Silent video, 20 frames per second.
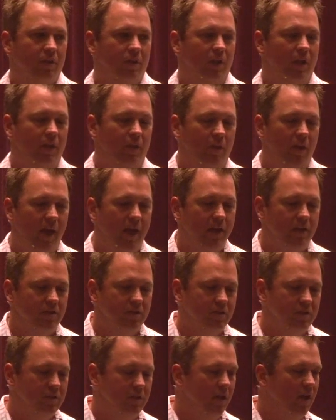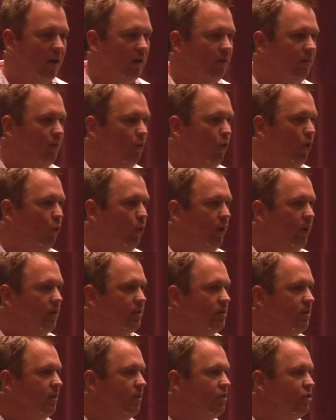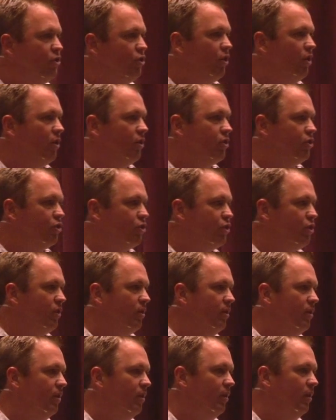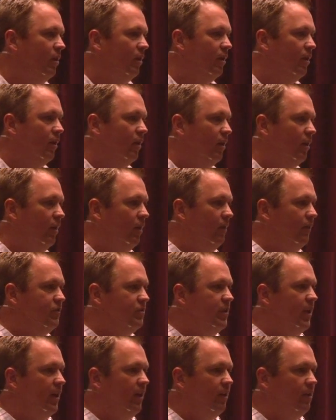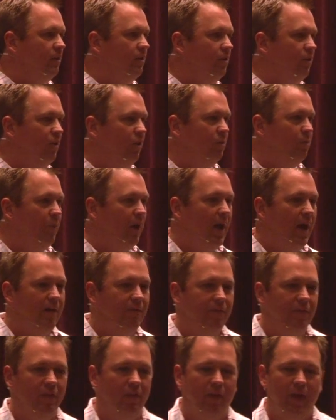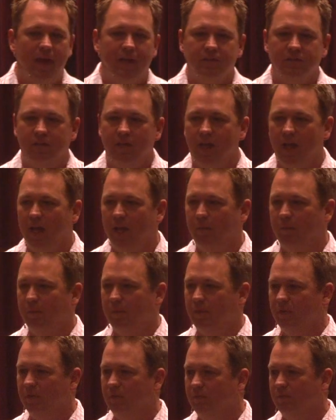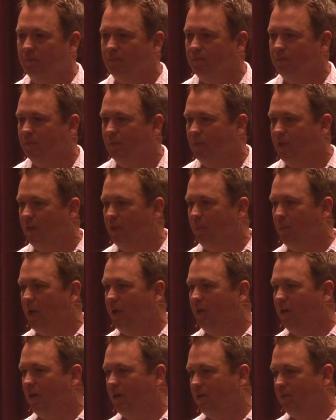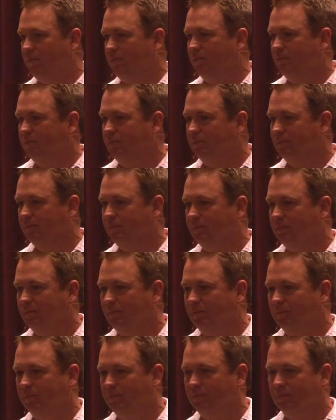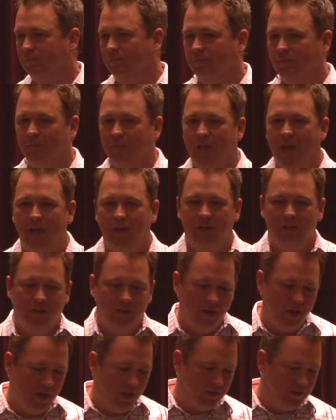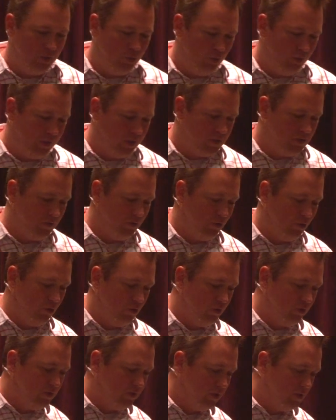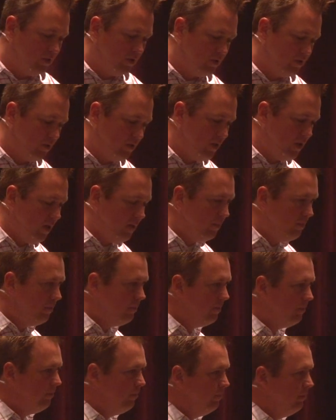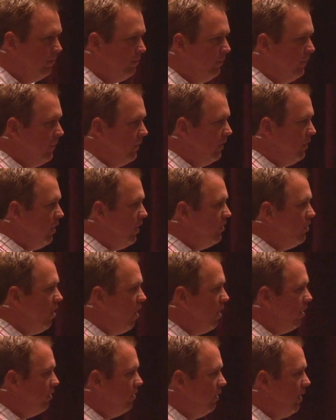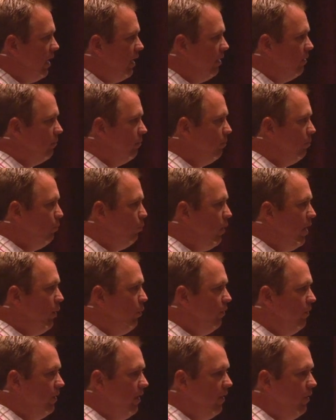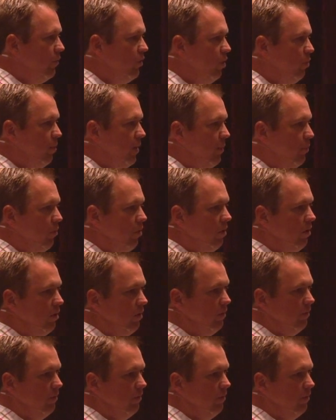in the last 4 weeks in this church that have said goodbye for the last time to their mother. I did 2 of these funerals, and I talked and I prayed with the other 2 people.